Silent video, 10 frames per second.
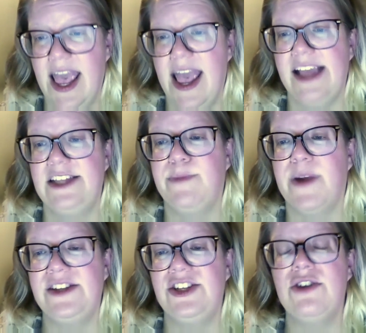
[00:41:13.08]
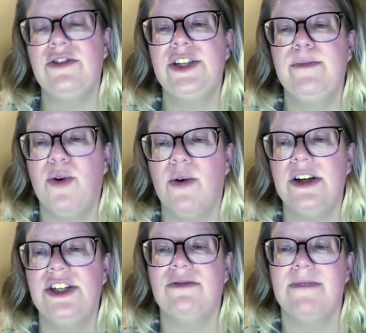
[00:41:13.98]
Express your
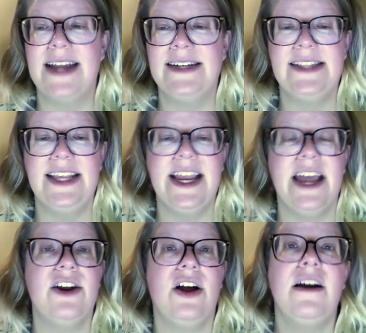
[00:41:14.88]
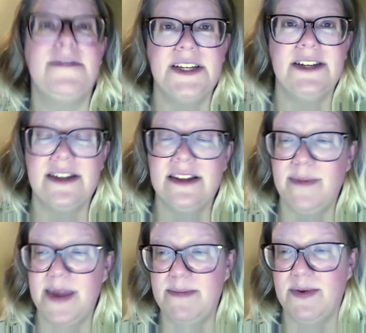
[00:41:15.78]
support directly and often to the
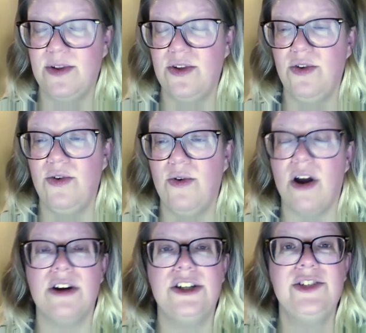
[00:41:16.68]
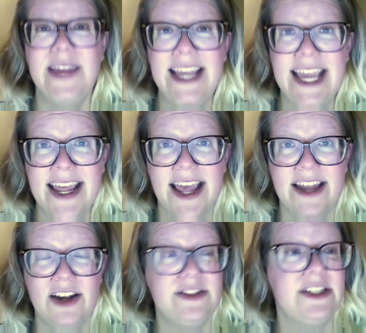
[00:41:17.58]
people who are doing it
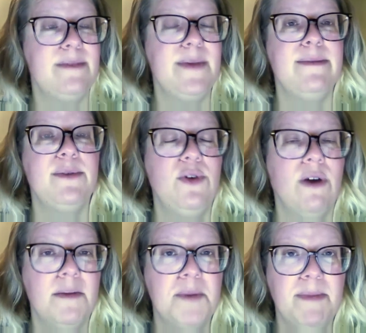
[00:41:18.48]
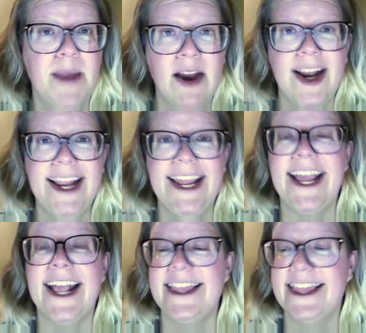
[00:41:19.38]
and to the people who are preparing
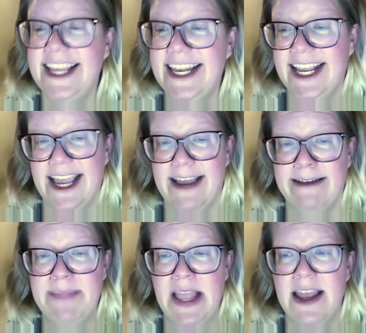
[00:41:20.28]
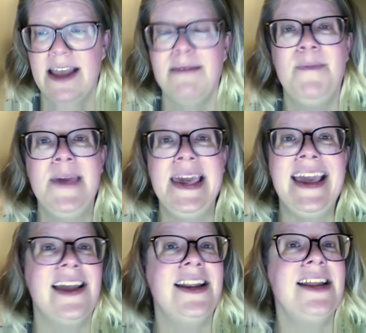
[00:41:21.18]
it and leading it.
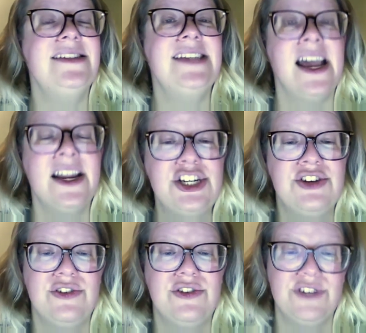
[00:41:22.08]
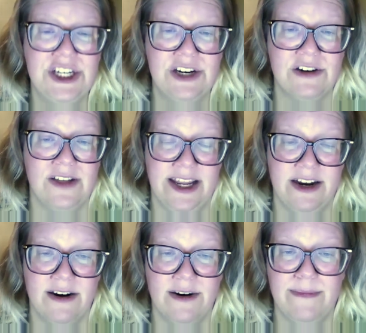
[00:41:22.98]
Be an intentional
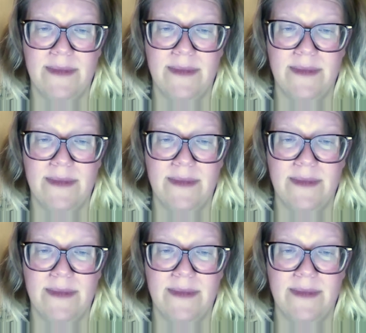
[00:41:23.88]
cheerleader.